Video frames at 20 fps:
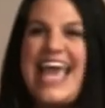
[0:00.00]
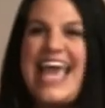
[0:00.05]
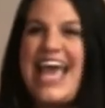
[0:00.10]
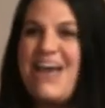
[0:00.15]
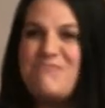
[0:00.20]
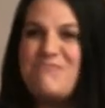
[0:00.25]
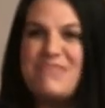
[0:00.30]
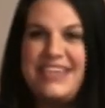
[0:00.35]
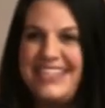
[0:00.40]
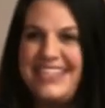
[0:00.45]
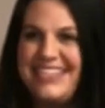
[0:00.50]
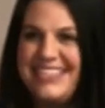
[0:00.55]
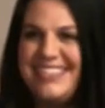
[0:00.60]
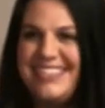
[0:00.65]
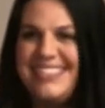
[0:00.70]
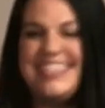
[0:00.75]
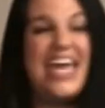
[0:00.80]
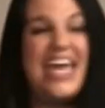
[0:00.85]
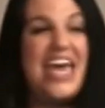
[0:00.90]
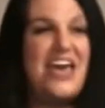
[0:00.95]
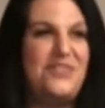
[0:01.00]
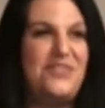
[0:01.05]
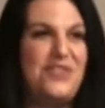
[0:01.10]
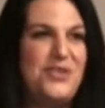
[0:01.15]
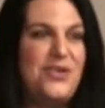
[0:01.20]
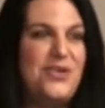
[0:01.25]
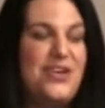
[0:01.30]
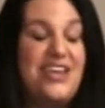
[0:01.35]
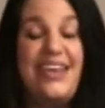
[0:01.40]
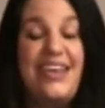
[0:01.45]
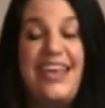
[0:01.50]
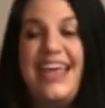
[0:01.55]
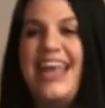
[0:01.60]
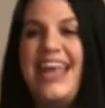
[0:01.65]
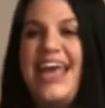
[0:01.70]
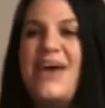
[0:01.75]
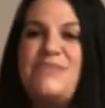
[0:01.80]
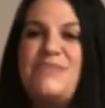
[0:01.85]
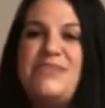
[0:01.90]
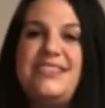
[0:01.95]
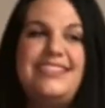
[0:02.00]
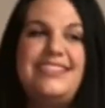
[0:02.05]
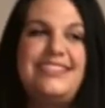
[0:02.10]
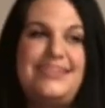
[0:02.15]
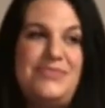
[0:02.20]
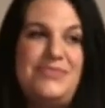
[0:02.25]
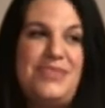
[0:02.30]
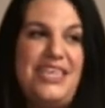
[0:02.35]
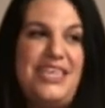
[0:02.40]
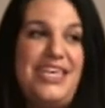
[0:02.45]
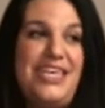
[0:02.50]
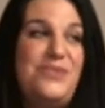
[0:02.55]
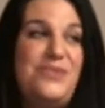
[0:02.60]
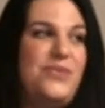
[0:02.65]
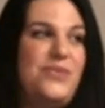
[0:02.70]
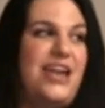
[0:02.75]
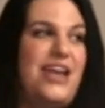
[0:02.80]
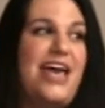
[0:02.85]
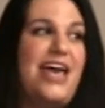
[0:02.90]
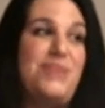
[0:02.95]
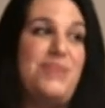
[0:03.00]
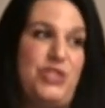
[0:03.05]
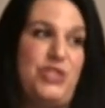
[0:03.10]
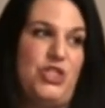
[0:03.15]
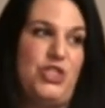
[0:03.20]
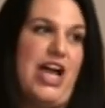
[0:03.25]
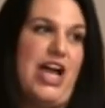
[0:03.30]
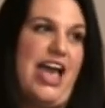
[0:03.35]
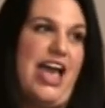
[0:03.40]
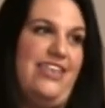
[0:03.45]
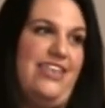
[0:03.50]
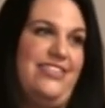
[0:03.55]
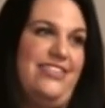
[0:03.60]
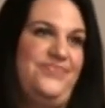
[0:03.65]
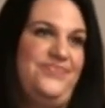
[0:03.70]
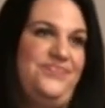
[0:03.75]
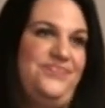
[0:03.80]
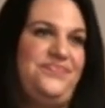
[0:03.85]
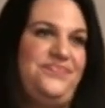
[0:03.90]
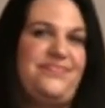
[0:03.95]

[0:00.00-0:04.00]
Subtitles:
It happens to everyone. It happens to me when I'm in trial.